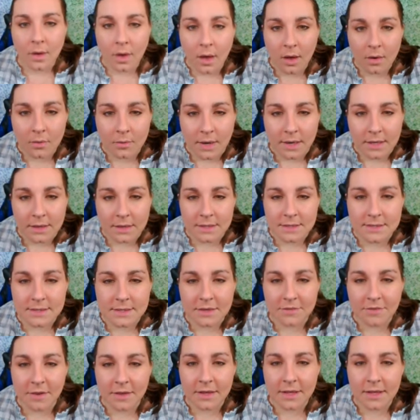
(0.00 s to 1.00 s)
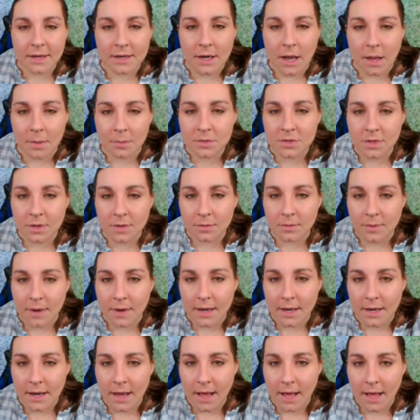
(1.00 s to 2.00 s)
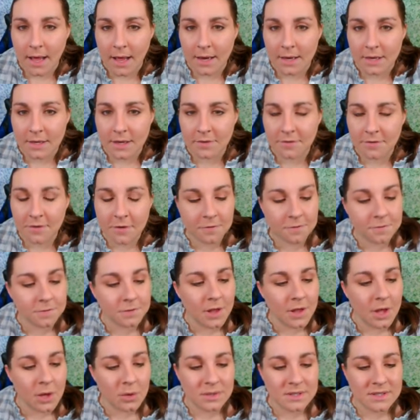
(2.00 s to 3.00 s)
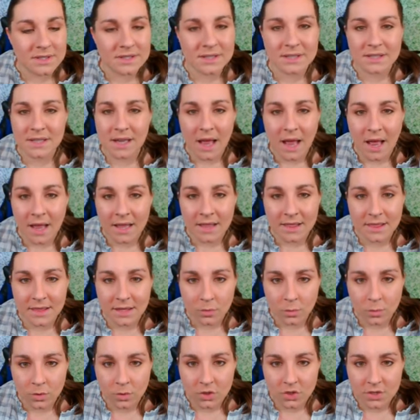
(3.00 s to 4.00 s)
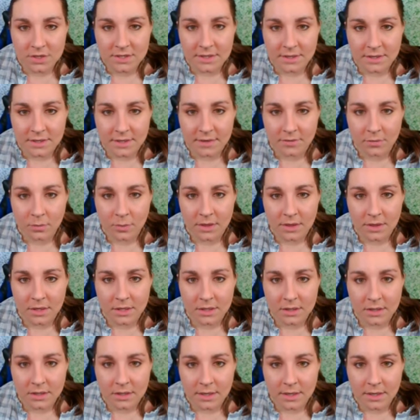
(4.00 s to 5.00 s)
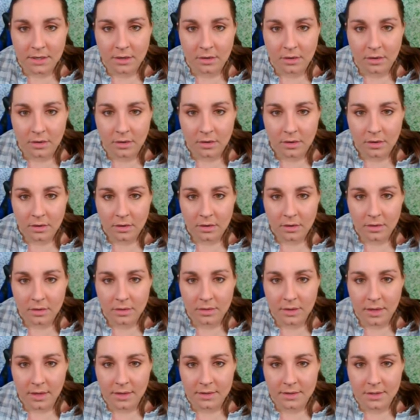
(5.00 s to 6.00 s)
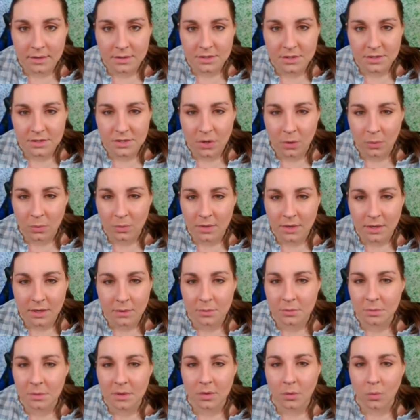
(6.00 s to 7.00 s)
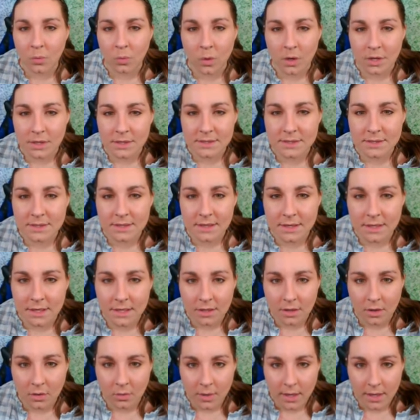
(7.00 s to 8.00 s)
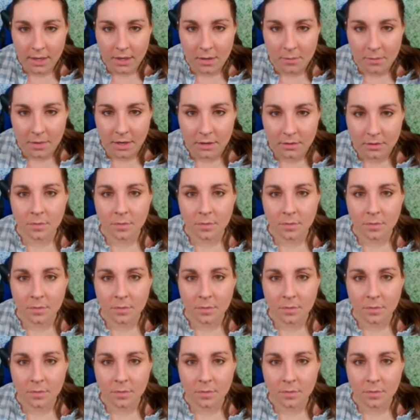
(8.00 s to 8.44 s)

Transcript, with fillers: all right, let's see if I can get it up to the right height. If it floats, I think we'll just live with it a little. I, I don't think it would be the worst thing. Okay, come on.